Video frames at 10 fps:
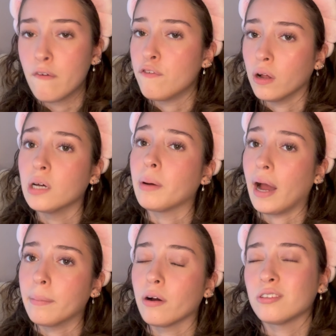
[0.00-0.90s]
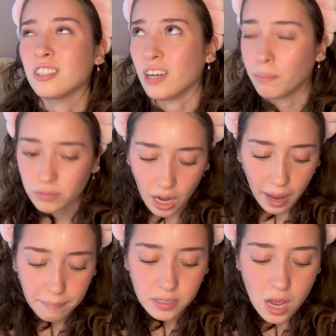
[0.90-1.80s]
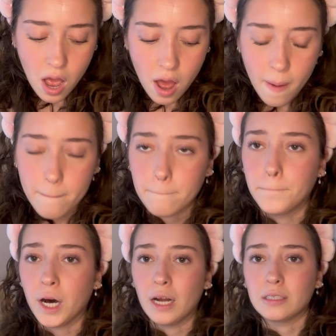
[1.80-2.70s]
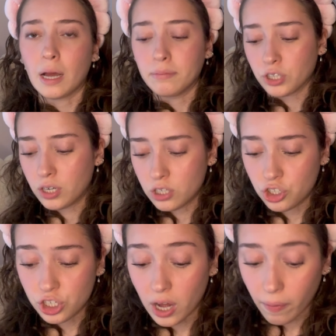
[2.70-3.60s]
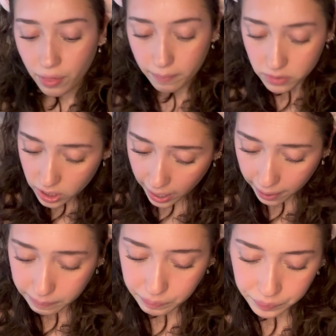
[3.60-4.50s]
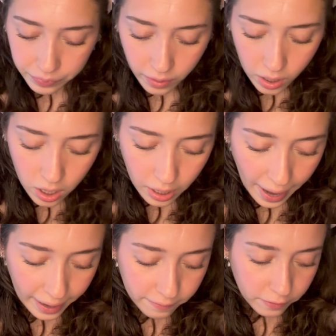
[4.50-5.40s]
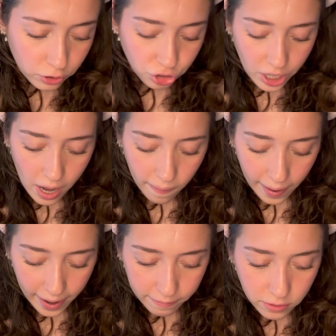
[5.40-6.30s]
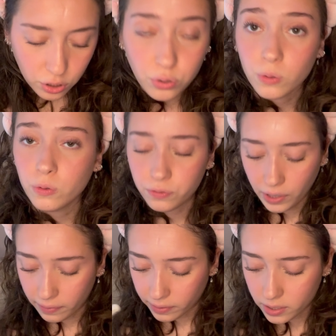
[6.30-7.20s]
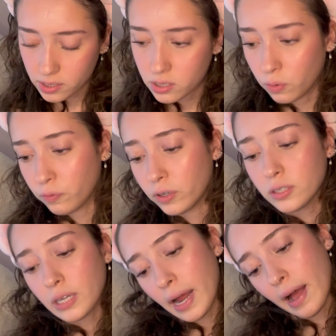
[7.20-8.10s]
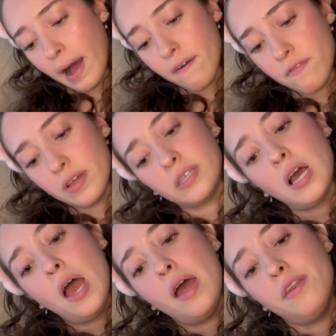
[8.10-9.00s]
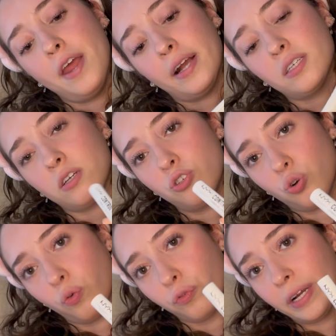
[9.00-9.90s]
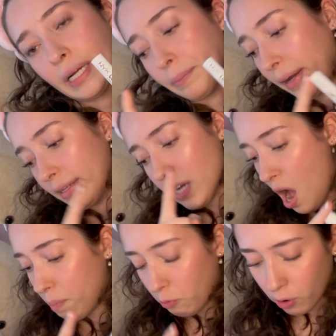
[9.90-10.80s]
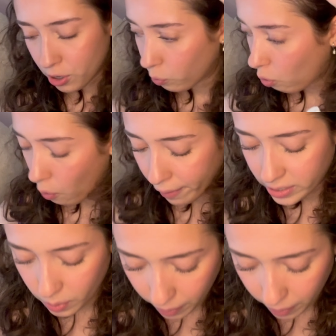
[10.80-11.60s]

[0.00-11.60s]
fill in my eyebrows sometimes but I'm just going to gel them today. And for gel, I have two favorites. So first, I have this NYX Control Freak. My top one will always be